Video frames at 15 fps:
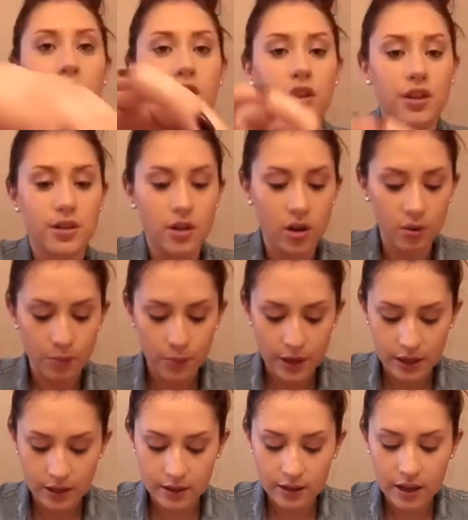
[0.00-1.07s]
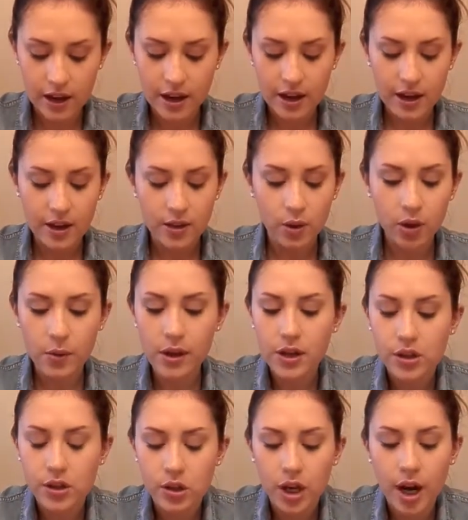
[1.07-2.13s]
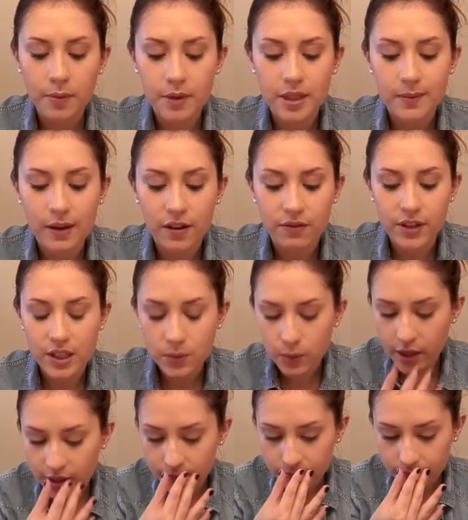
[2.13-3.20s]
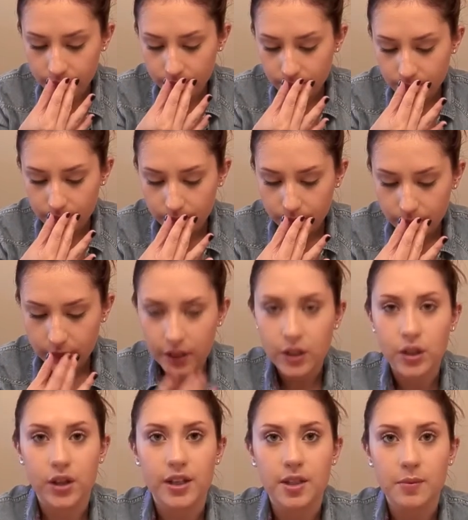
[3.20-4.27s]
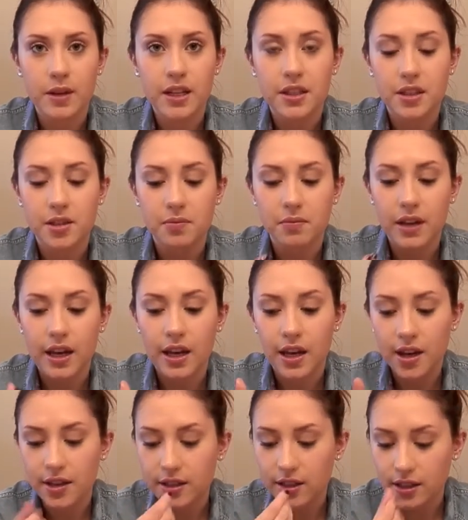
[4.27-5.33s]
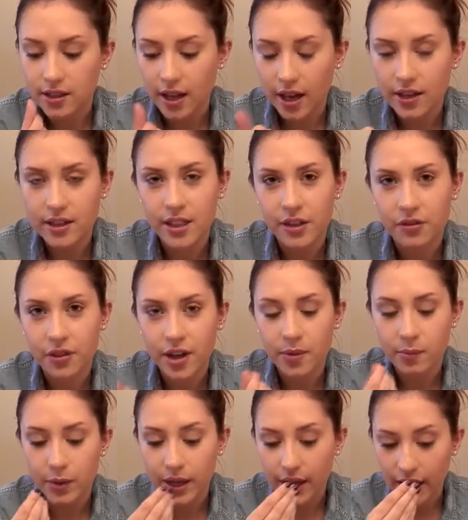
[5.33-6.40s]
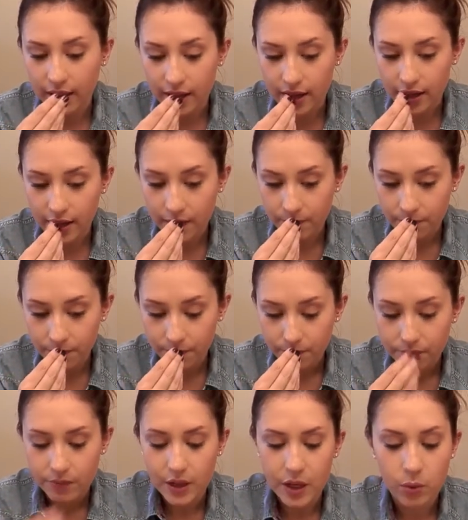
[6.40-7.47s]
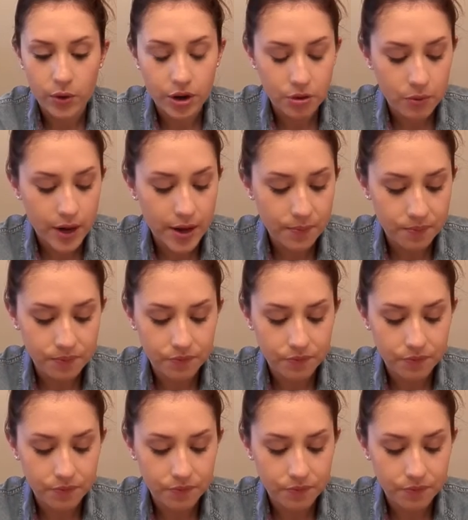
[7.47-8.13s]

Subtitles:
these little beans. The only way to describe the smell of this one is Christmas, and it's kind of different, but I like it in a weird way.